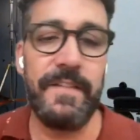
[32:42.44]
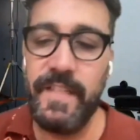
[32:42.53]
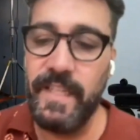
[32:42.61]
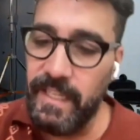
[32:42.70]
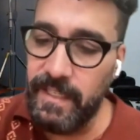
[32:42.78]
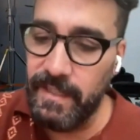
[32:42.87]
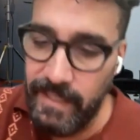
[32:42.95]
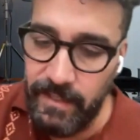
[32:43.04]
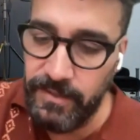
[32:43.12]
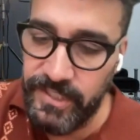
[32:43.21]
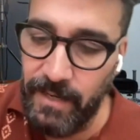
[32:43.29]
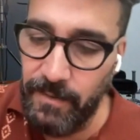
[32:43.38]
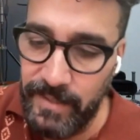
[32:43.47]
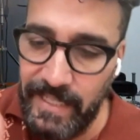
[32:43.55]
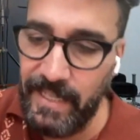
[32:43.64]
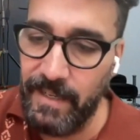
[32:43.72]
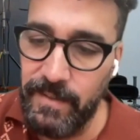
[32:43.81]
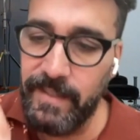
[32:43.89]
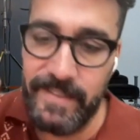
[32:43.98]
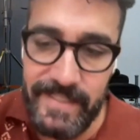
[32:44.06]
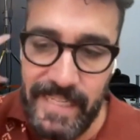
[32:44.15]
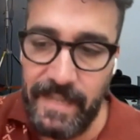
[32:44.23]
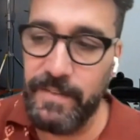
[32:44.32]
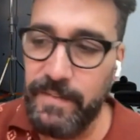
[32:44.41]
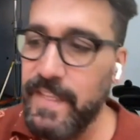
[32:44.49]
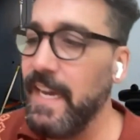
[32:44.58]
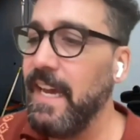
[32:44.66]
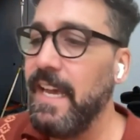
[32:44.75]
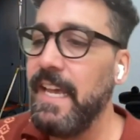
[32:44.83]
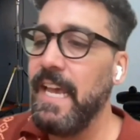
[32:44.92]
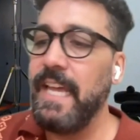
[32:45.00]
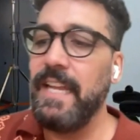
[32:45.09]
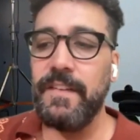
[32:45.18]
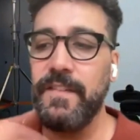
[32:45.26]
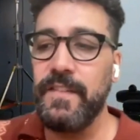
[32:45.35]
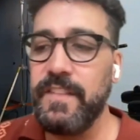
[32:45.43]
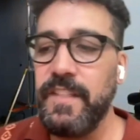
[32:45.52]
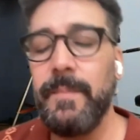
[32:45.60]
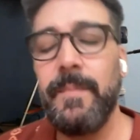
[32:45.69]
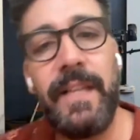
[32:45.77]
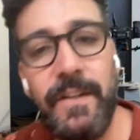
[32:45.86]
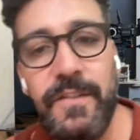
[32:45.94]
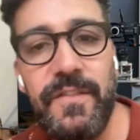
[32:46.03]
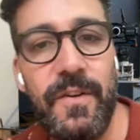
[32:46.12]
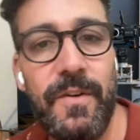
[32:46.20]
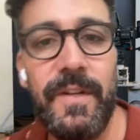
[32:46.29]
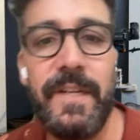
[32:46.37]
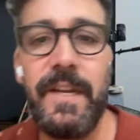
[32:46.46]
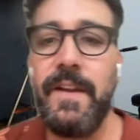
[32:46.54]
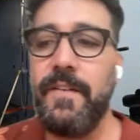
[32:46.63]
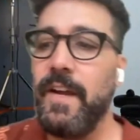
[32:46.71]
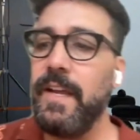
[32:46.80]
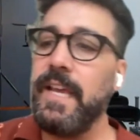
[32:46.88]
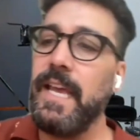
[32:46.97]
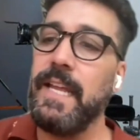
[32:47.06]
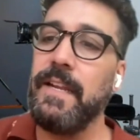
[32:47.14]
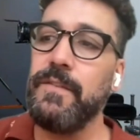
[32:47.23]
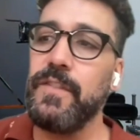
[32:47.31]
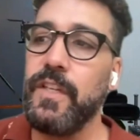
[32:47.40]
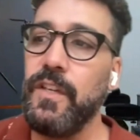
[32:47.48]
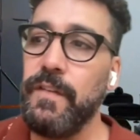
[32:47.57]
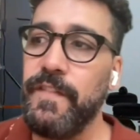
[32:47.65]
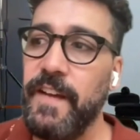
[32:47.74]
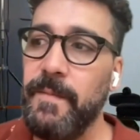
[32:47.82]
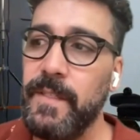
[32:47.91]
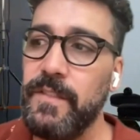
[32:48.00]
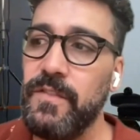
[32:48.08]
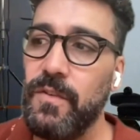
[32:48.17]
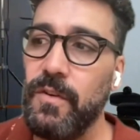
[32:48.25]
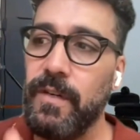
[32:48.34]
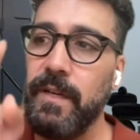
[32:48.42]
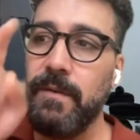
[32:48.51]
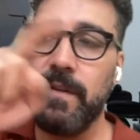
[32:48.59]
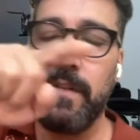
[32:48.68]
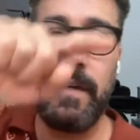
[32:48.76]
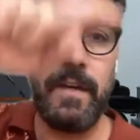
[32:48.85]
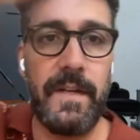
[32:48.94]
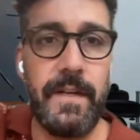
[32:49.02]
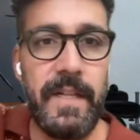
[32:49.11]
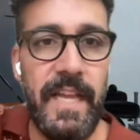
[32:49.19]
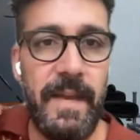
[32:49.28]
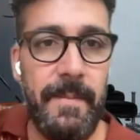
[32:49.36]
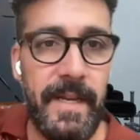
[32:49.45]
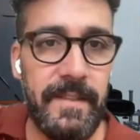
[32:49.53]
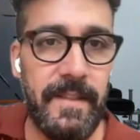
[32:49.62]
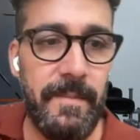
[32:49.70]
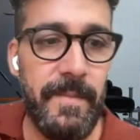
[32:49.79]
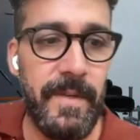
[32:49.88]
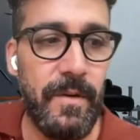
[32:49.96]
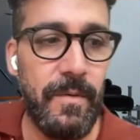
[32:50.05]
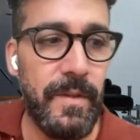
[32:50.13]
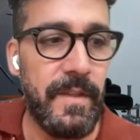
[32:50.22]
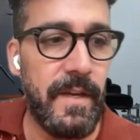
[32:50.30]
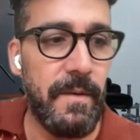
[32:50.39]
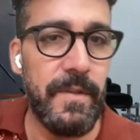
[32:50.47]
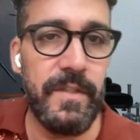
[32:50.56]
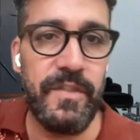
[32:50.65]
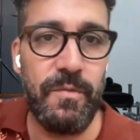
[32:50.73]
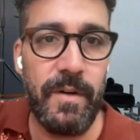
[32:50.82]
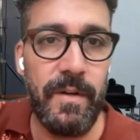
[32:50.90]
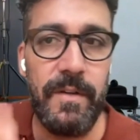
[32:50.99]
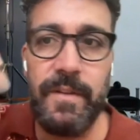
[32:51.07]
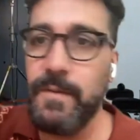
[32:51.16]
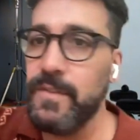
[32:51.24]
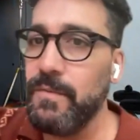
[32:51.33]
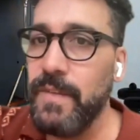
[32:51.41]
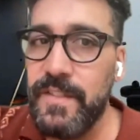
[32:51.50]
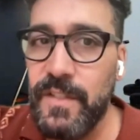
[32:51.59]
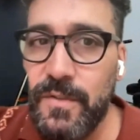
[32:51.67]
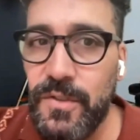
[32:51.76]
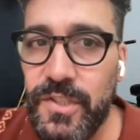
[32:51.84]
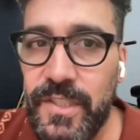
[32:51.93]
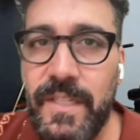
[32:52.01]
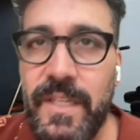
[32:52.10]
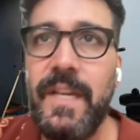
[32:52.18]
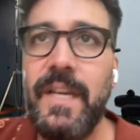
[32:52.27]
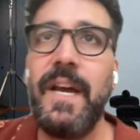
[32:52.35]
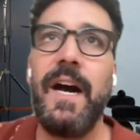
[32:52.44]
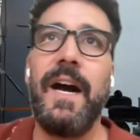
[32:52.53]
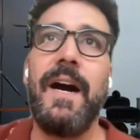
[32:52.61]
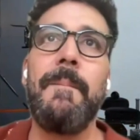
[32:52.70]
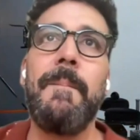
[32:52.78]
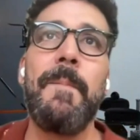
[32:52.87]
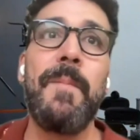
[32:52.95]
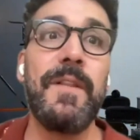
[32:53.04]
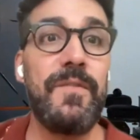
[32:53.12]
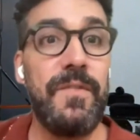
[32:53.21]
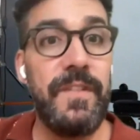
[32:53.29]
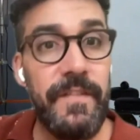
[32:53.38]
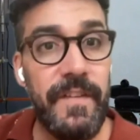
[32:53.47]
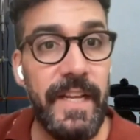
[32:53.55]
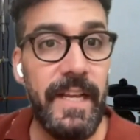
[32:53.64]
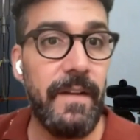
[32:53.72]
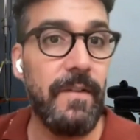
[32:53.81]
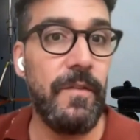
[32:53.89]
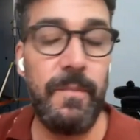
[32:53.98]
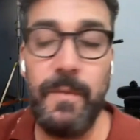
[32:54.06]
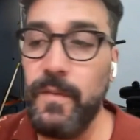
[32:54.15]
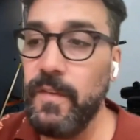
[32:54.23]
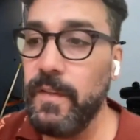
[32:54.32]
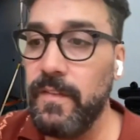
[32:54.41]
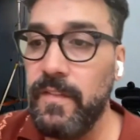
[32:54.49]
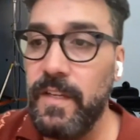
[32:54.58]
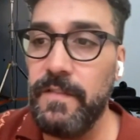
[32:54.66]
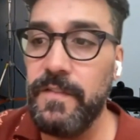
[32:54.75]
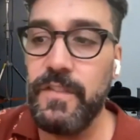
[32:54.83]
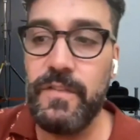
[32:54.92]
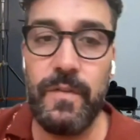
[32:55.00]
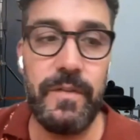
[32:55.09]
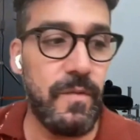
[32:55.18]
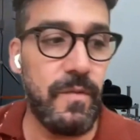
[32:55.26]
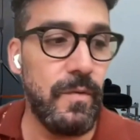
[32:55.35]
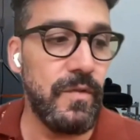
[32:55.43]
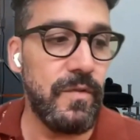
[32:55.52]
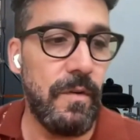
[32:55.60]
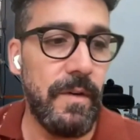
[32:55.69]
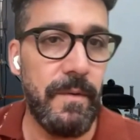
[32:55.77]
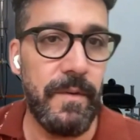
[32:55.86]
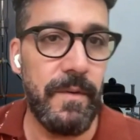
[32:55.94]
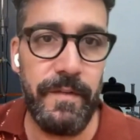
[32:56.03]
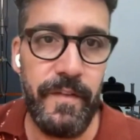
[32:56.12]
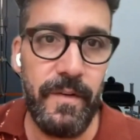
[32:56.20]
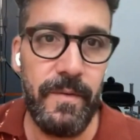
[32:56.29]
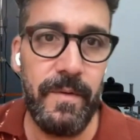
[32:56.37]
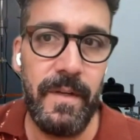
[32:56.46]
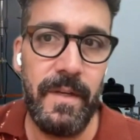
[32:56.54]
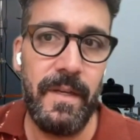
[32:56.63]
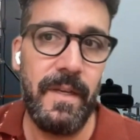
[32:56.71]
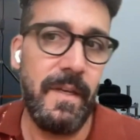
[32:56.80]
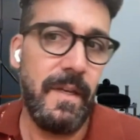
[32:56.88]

He loves to eat, Leo chowing down and the sound of that. And he loves to sleep, Leo snoring right? And it was a cute five minute story with a climax in the middle with a with a squirrel. There was a resolution, um, but through different angles, music and stuff, she told this cool story with her phone